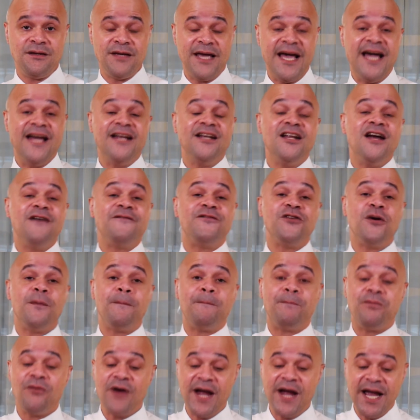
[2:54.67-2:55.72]
And love your
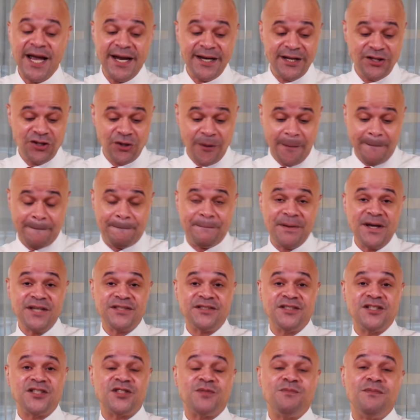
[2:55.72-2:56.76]
brand and your
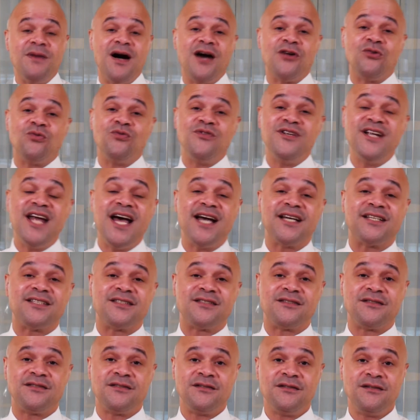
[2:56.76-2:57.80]
business model
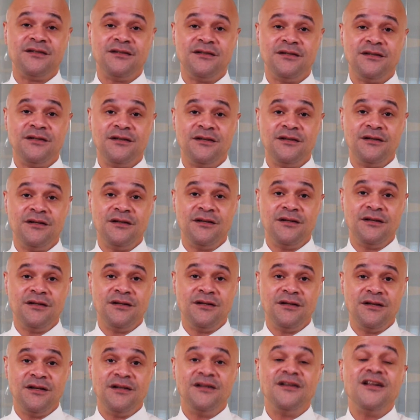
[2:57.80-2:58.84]
next.
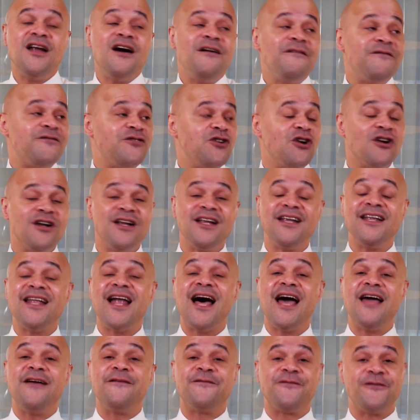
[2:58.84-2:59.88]
Love your
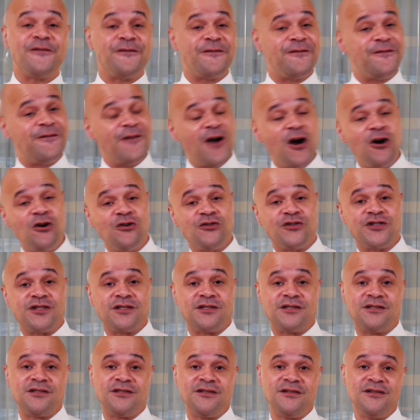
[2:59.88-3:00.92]
life
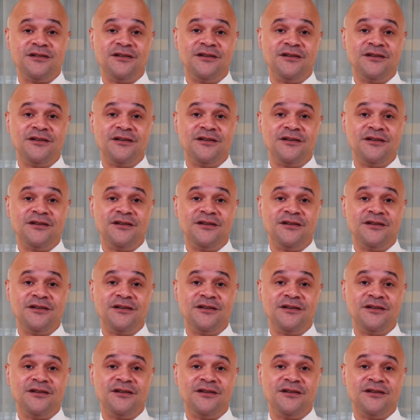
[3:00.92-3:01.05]
first.